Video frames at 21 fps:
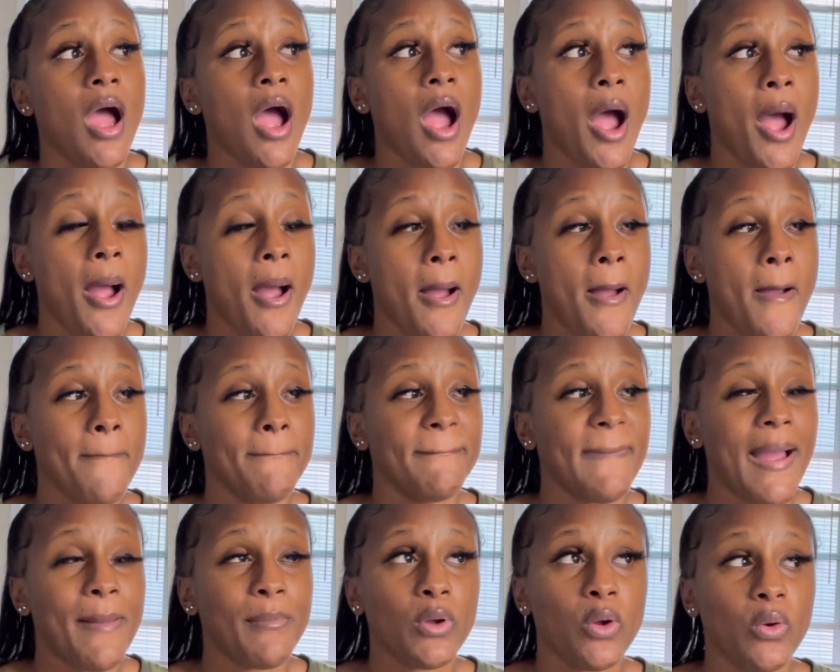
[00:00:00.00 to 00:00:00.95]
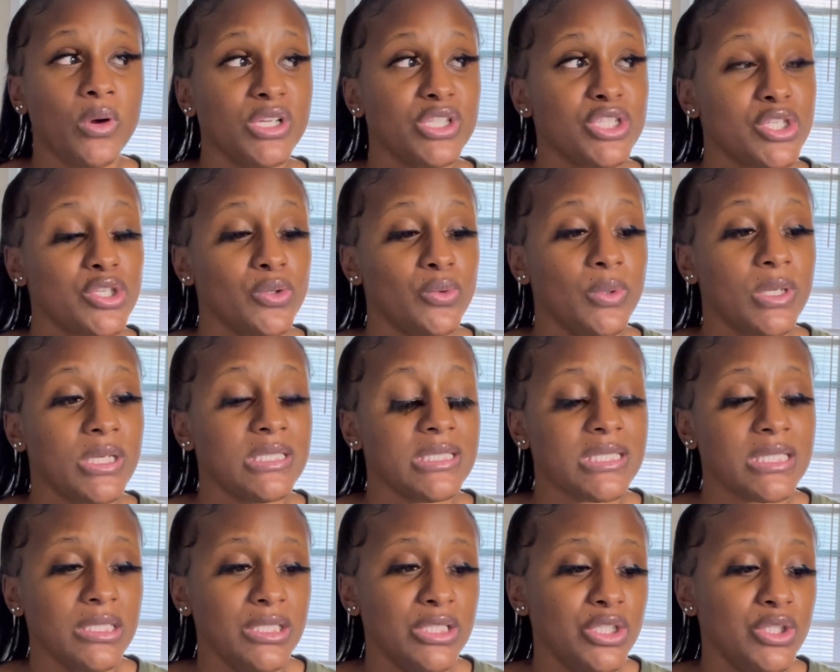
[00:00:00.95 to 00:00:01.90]
Um, I'm going to
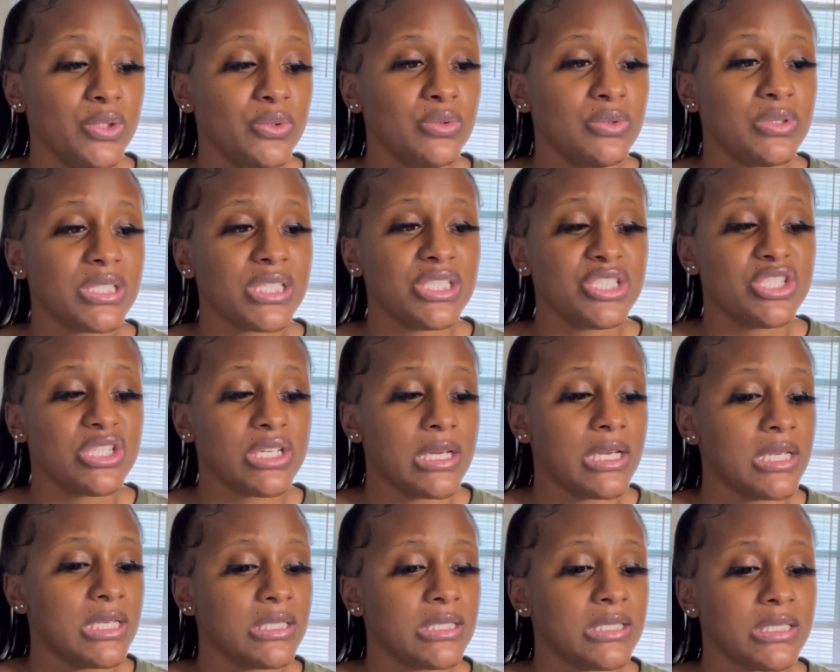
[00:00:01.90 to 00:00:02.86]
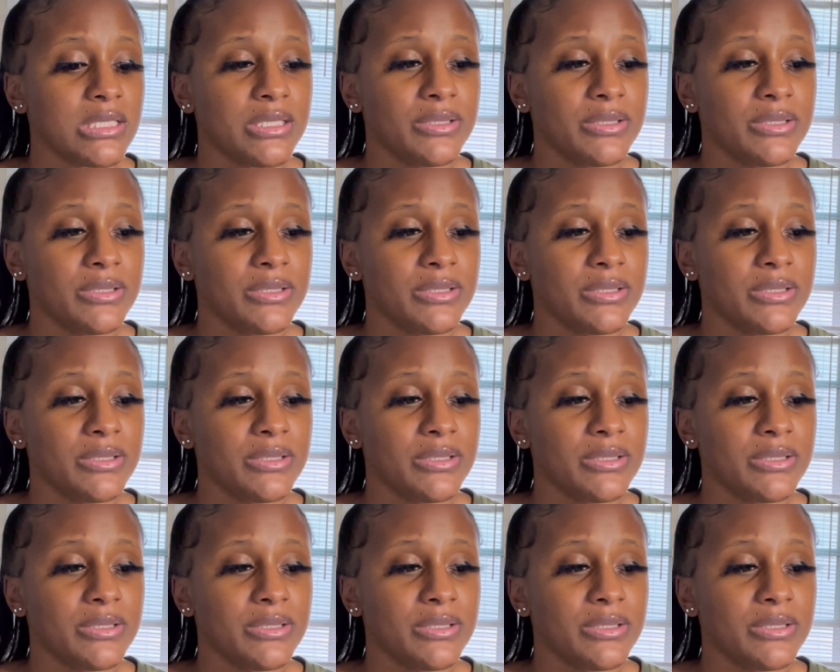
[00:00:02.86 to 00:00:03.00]
continue to just...